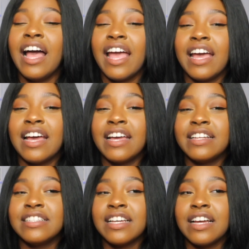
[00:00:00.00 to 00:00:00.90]

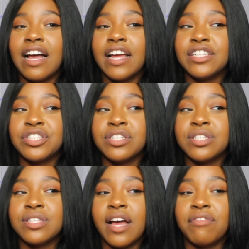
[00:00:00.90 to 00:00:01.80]
And I
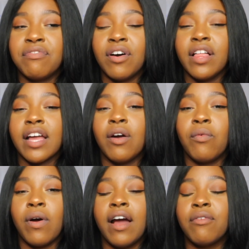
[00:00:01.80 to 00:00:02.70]
just, I felt like I,
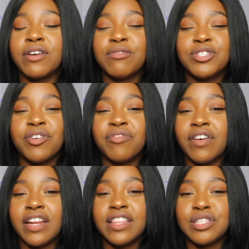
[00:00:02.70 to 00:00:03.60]
I, it was so
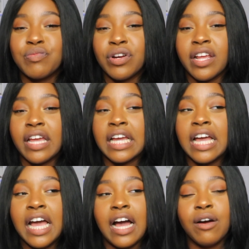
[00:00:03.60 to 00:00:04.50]
funny. This morning
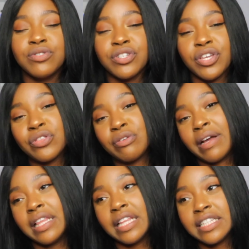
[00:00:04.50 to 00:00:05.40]
I was looking through
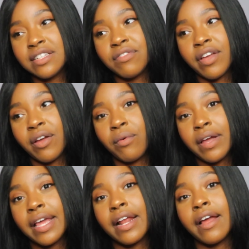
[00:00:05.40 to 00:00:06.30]
my list, okay,
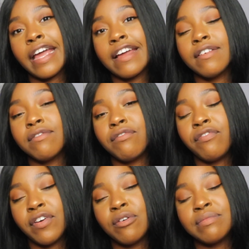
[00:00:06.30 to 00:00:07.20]
what can I
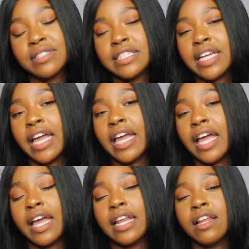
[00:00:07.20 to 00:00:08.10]
film
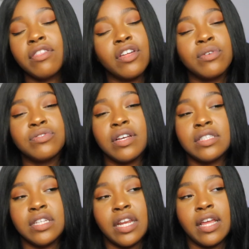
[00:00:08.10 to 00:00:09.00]
today? And nothing was
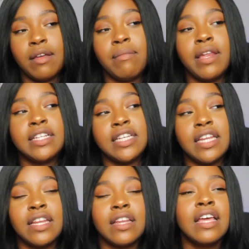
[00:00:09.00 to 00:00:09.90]
resonating. I
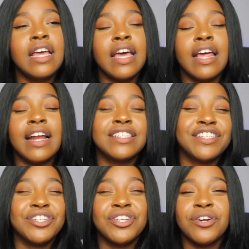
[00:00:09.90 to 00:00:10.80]
meditated, and I just
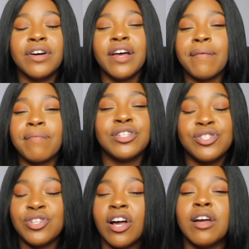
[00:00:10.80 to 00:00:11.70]
said, you know what,
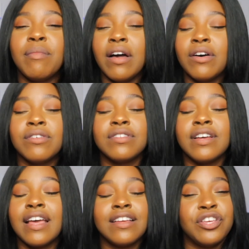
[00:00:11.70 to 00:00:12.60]
just talk about
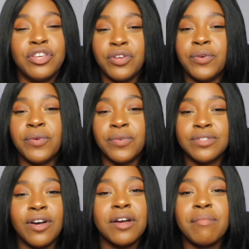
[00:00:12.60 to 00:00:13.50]
you,
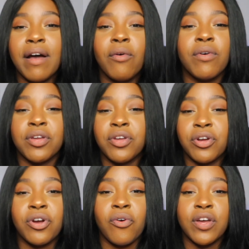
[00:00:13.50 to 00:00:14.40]
talk about what
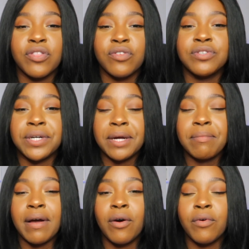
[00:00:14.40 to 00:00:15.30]
you're going through, talk
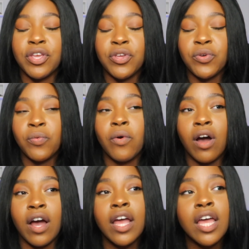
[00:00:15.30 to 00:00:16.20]
about what you
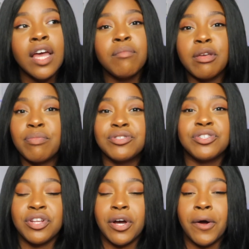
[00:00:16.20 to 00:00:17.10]
want people
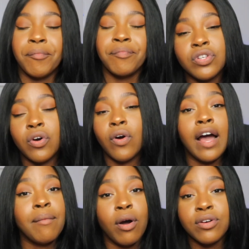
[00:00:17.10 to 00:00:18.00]
to know. So
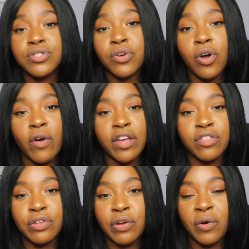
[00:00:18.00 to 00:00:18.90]
I'm also
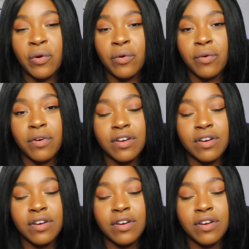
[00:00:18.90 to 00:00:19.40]
going through